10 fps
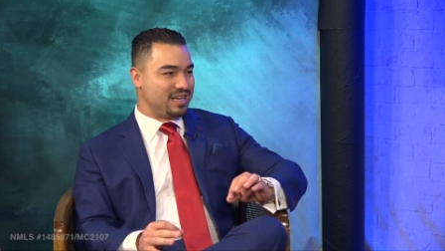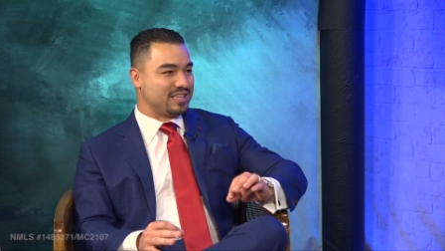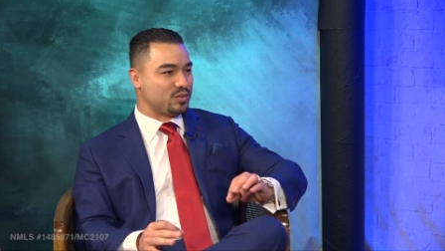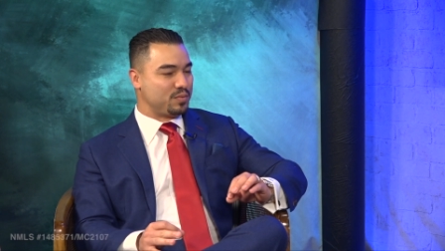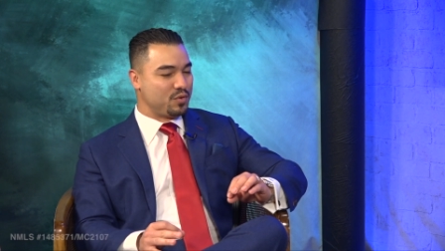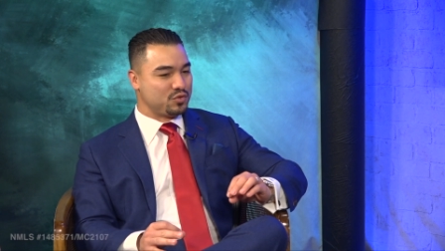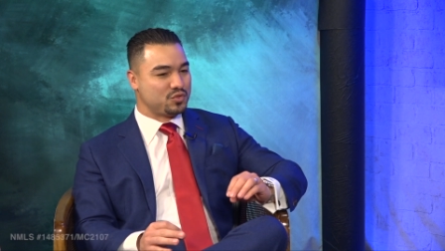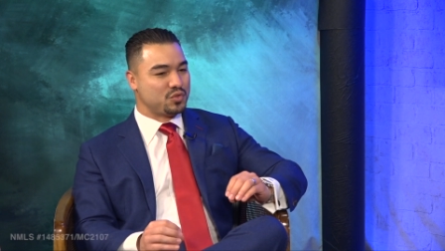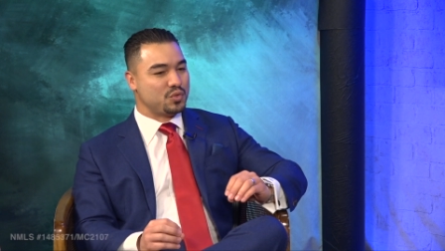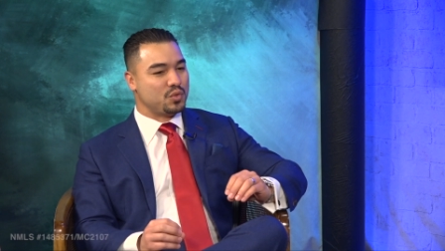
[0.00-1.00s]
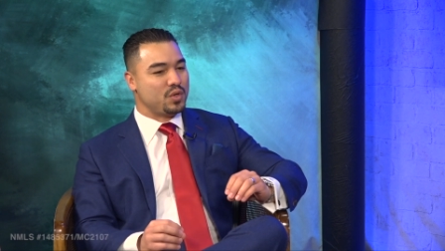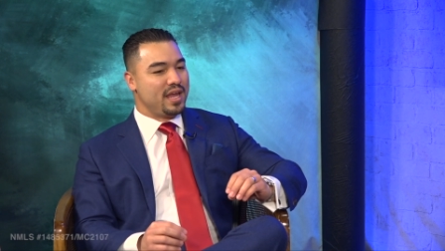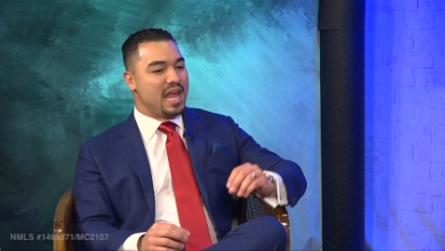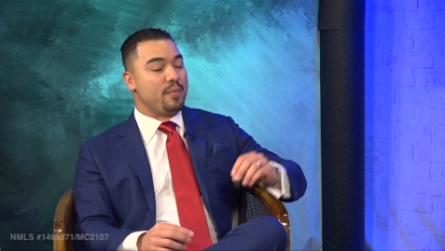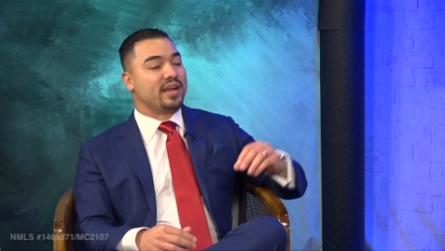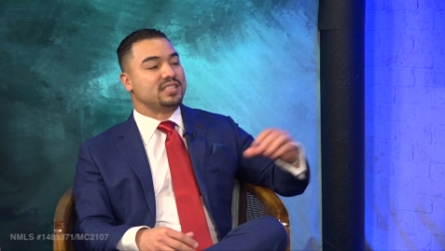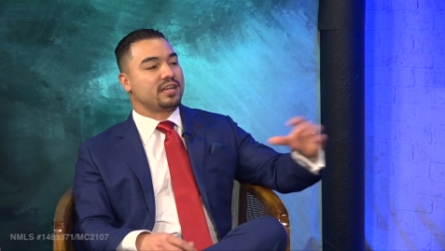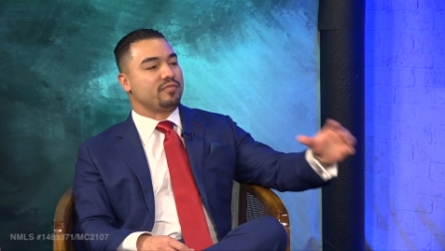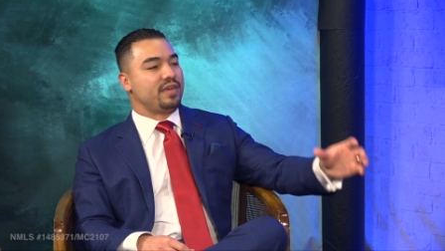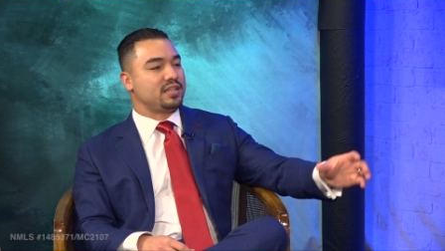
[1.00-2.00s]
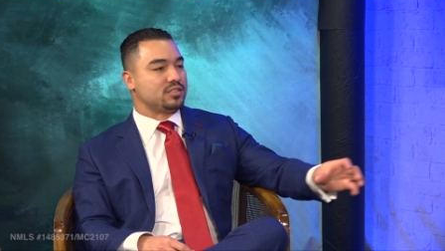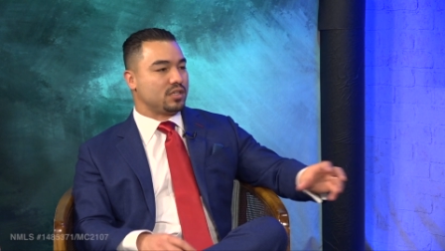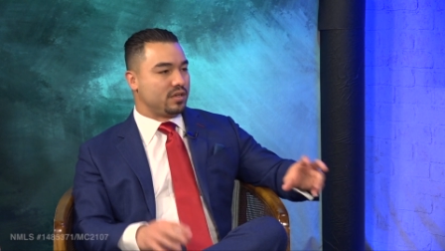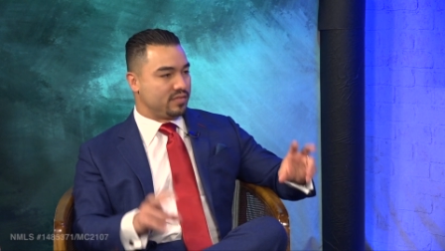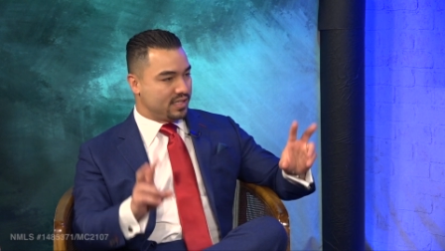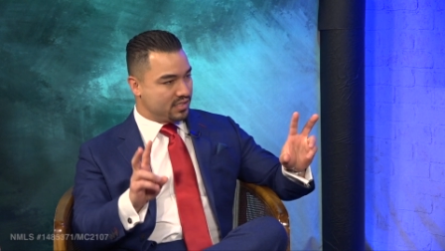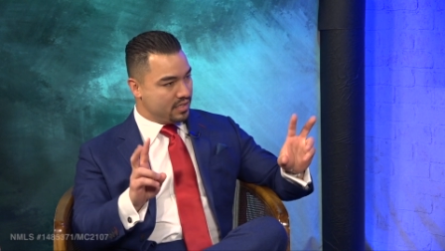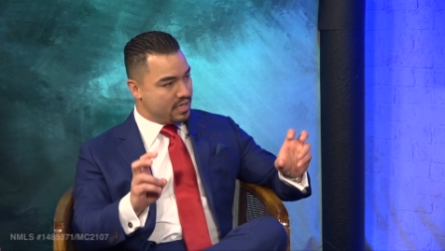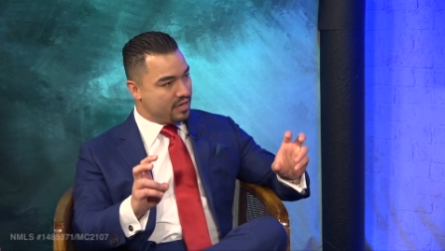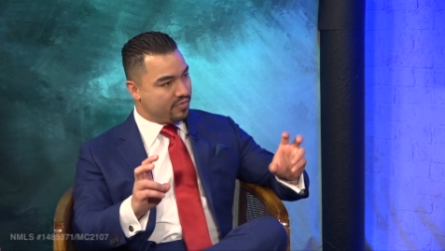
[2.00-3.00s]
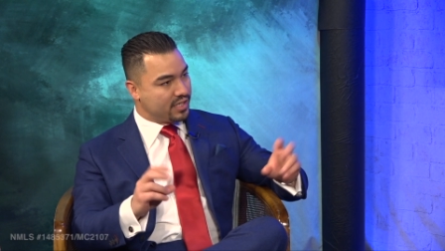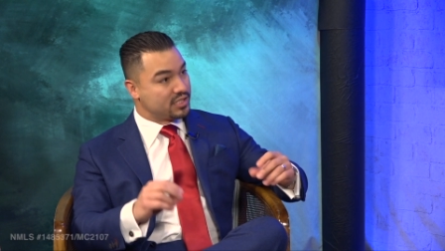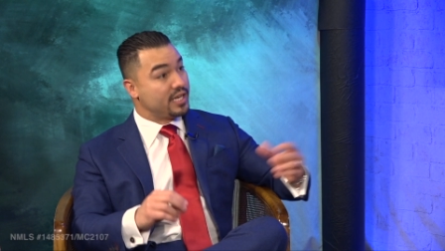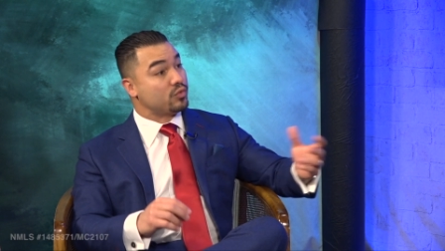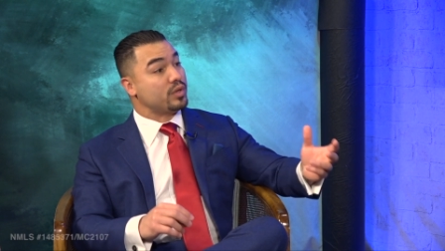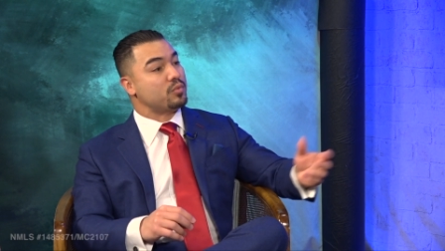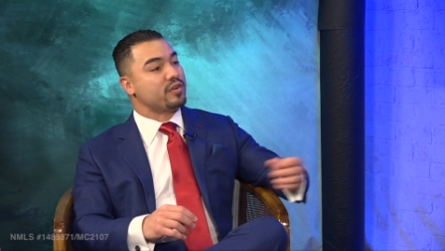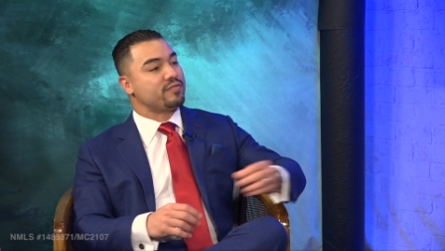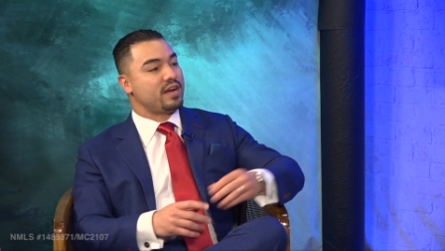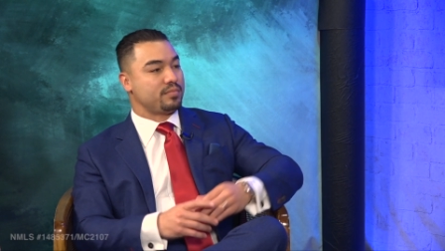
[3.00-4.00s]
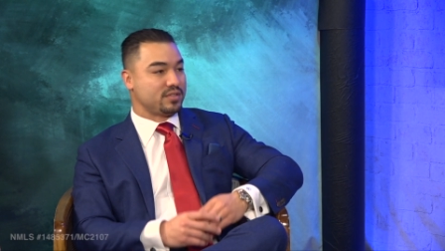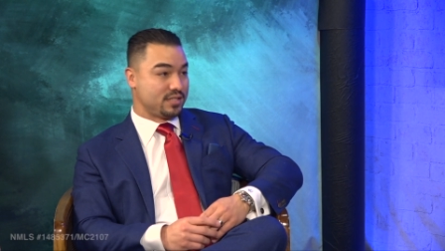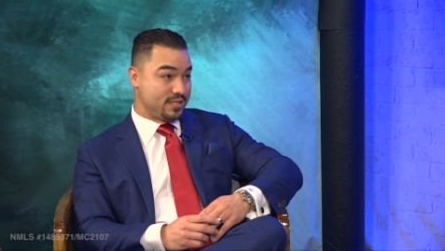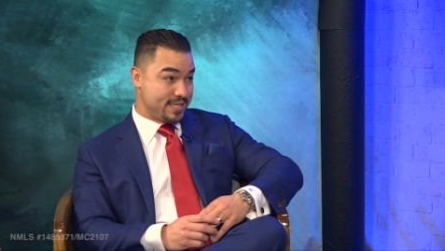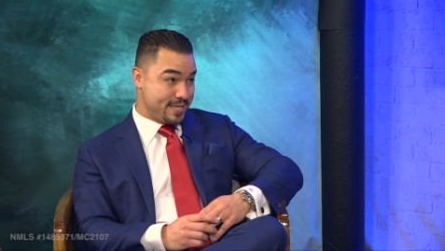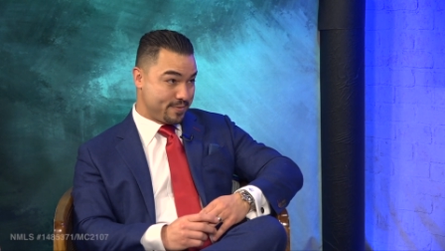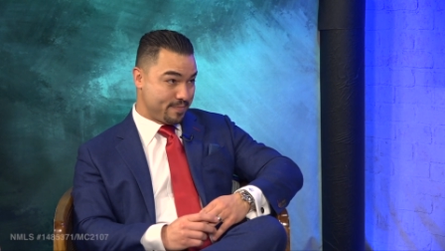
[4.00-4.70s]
As opposed to, and we could take advantage of, let's say, the FHA 3.5% down.